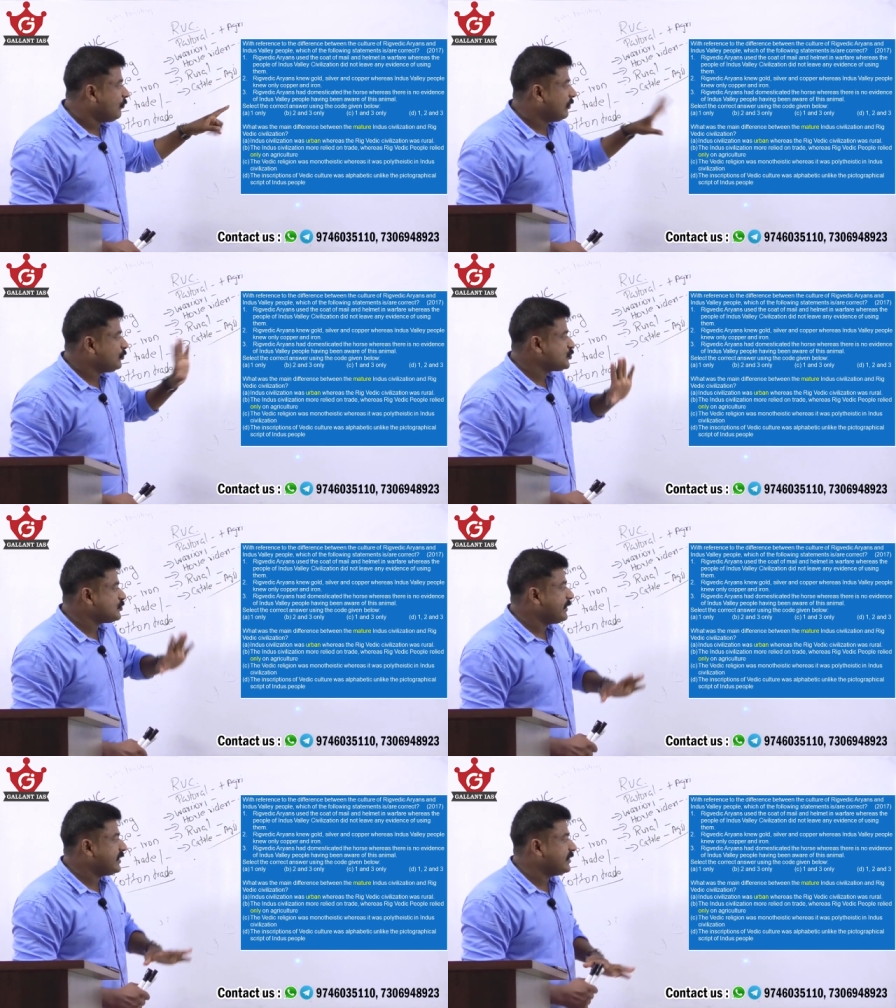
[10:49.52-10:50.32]
What was
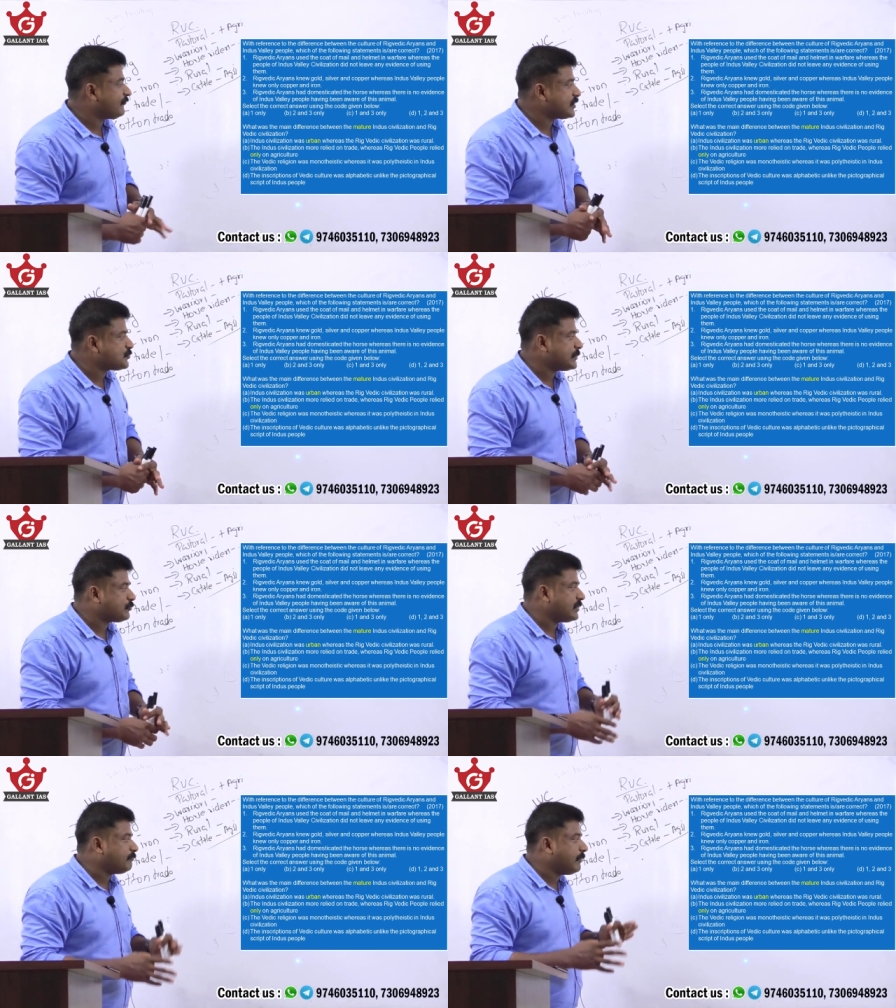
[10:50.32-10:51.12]
the main difference
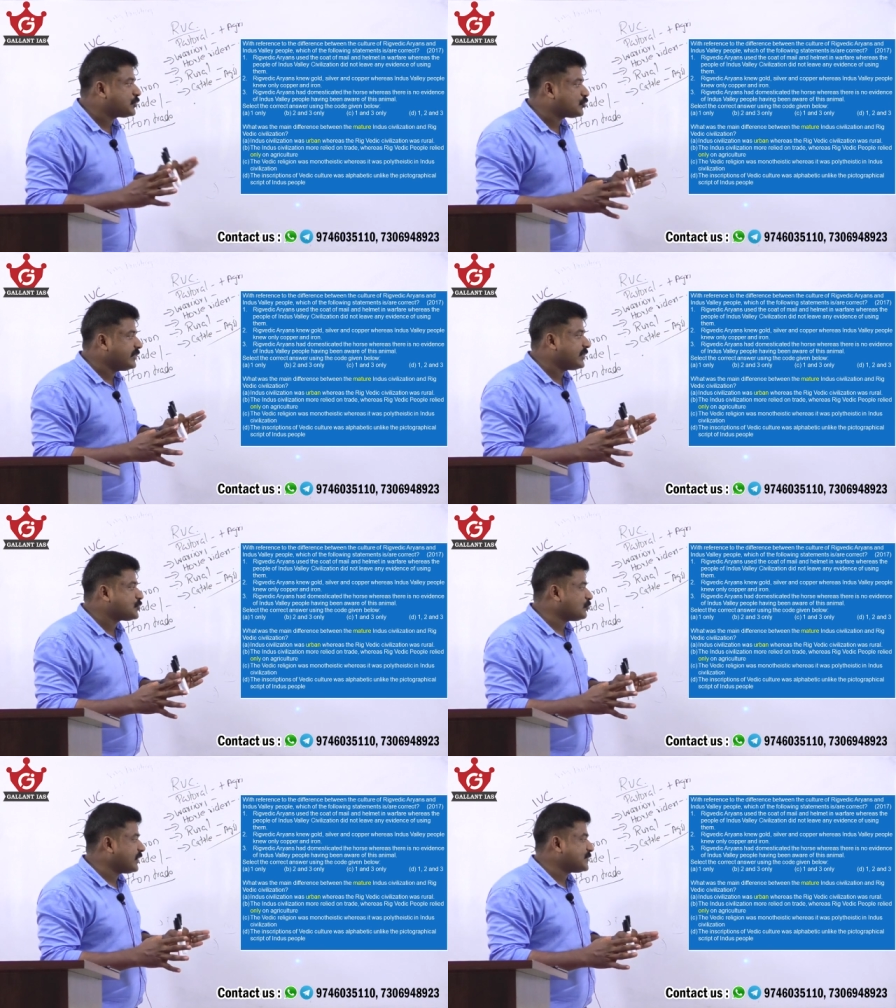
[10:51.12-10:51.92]
between mature
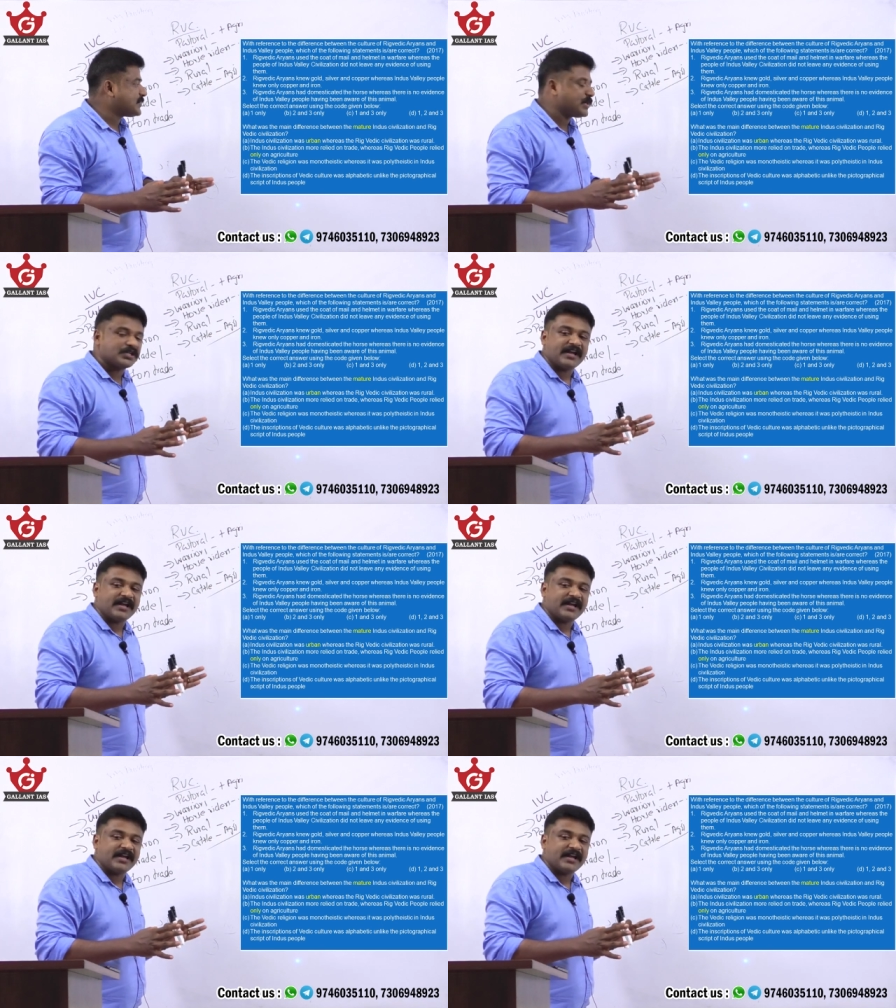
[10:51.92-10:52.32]
Indus civilization